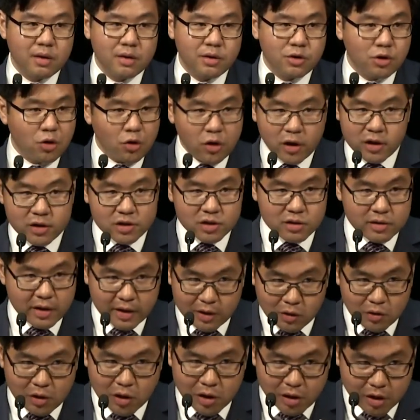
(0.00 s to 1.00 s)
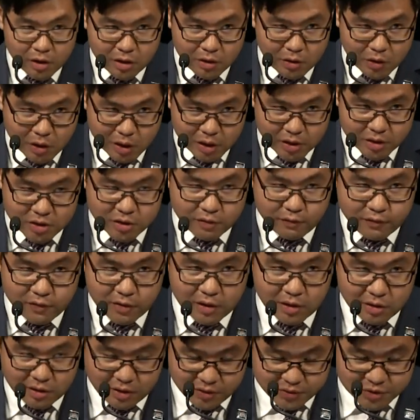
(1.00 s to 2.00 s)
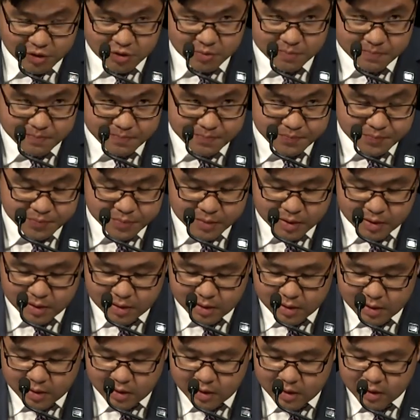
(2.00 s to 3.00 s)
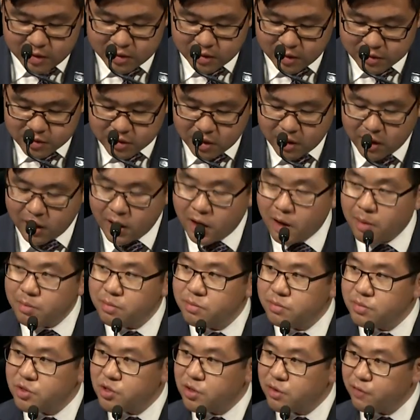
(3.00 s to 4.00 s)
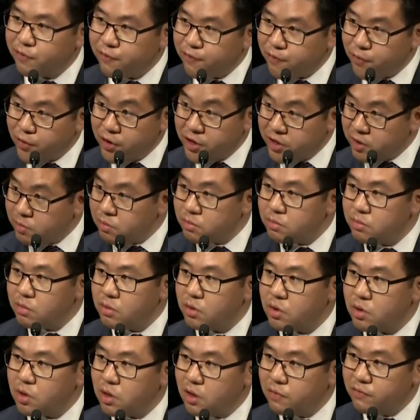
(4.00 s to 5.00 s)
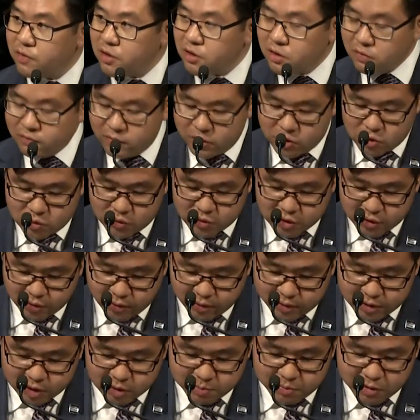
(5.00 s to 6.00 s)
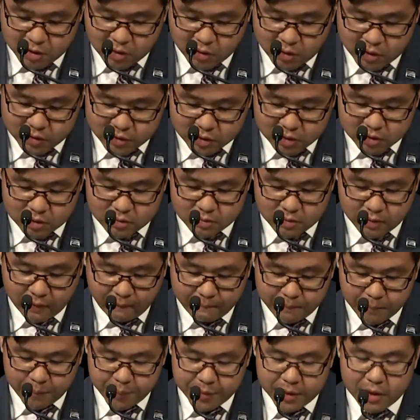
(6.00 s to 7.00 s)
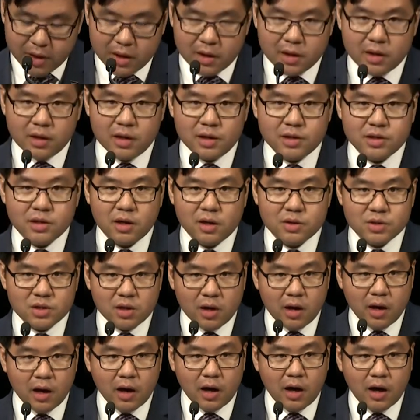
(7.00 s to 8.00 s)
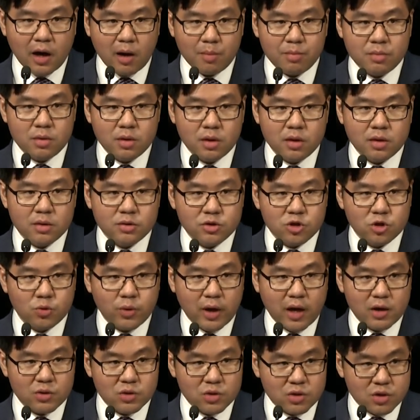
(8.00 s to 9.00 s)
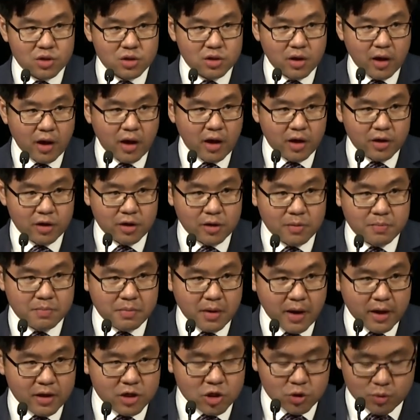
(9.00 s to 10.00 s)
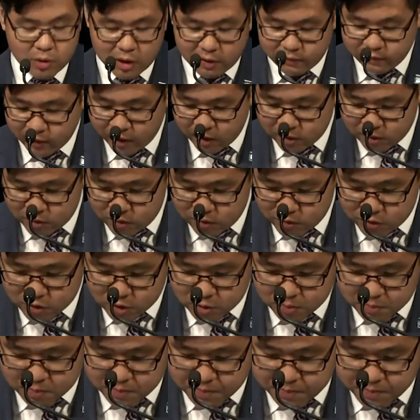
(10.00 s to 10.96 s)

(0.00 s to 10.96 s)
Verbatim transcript: not into, and, not, and not into feelings, it does harm to the freedom of individuals who experience it. It does harm to our society and to our values.